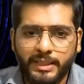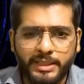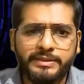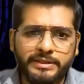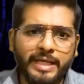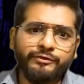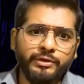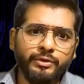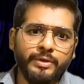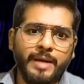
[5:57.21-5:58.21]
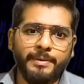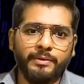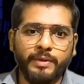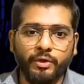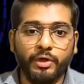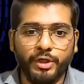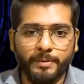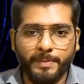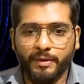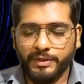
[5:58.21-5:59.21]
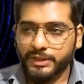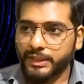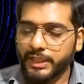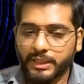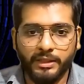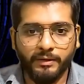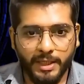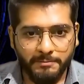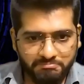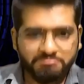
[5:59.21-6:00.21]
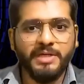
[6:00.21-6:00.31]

It's natural to happen when all your powers are taken away